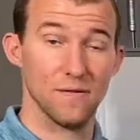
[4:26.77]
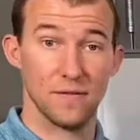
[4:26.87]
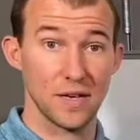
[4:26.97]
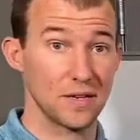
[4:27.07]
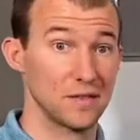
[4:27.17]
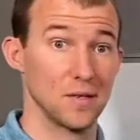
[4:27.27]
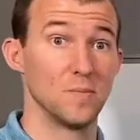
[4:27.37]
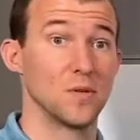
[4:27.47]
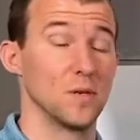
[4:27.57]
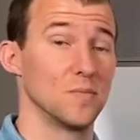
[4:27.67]
vague
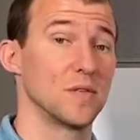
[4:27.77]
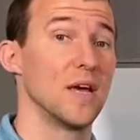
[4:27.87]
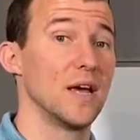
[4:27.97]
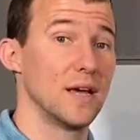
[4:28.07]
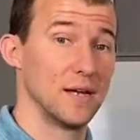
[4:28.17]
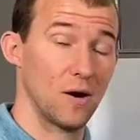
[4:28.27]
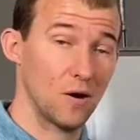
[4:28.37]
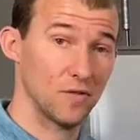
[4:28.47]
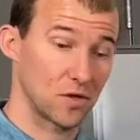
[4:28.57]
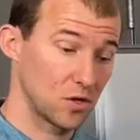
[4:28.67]
symptoms, and
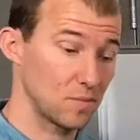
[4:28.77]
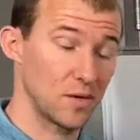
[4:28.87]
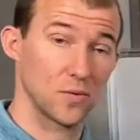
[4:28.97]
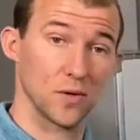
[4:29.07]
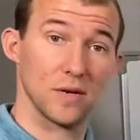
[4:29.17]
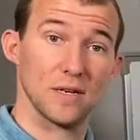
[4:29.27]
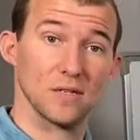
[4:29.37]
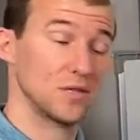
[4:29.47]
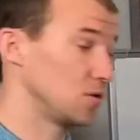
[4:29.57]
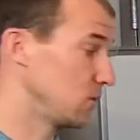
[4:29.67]
all of it could be
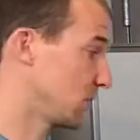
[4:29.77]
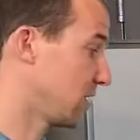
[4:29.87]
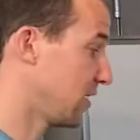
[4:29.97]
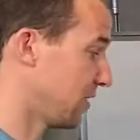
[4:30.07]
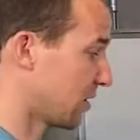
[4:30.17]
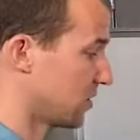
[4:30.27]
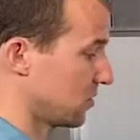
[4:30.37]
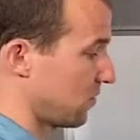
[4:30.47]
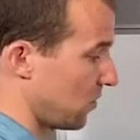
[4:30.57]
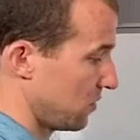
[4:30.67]
related to gut because
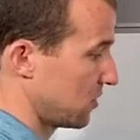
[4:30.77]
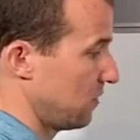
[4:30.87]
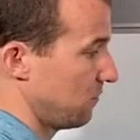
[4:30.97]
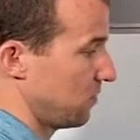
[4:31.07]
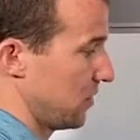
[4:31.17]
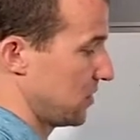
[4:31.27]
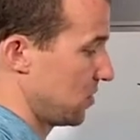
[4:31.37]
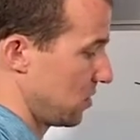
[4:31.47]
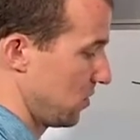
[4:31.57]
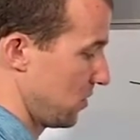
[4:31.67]
of all this
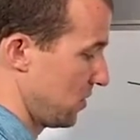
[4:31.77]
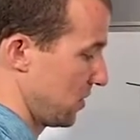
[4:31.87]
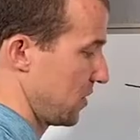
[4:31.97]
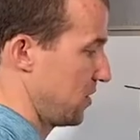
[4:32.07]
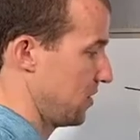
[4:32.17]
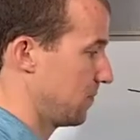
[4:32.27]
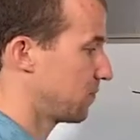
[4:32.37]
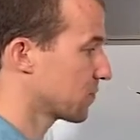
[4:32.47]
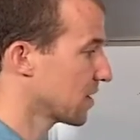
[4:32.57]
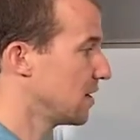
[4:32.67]
inflammation going on here.
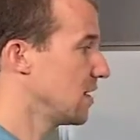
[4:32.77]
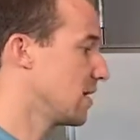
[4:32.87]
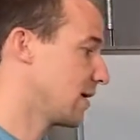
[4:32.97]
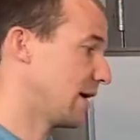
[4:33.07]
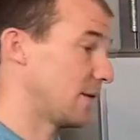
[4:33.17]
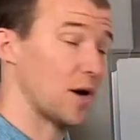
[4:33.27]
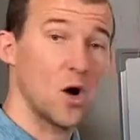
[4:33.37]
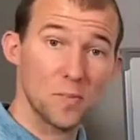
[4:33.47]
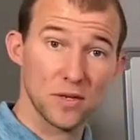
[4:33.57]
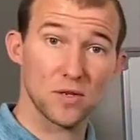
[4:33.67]
I
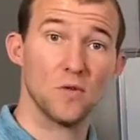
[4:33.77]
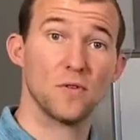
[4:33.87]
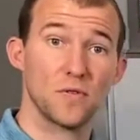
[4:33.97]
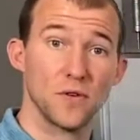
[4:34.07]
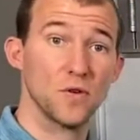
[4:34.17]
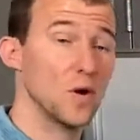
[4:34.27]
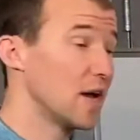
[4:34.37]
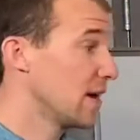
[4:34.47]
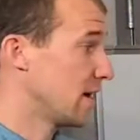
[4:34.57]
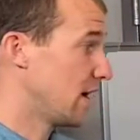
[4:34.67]
hope this overview
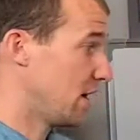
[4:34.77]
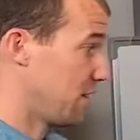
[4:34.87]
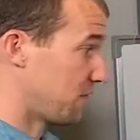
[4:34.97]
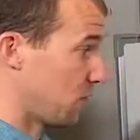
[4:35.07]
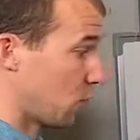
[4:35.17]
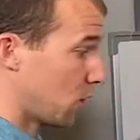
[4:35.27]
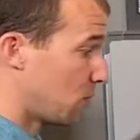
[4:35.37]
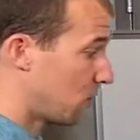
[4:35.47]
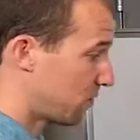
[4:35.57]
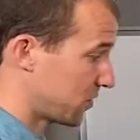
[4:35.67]
of
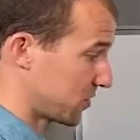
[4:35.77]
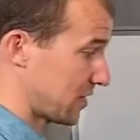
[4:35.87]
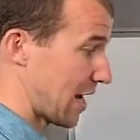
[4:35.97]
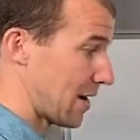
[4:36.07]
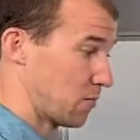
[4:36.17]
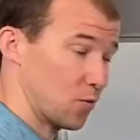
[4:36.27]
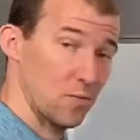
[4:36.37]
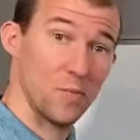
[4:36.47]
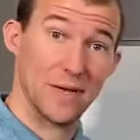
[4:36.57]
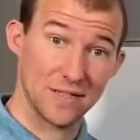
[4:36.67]
normal versus
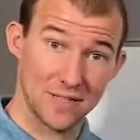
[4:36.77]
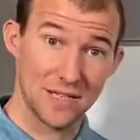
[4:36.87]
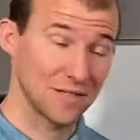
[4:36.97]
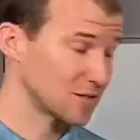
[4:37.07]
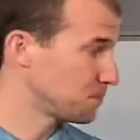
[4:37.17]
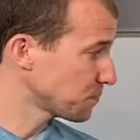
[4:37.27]
abnormal makes sense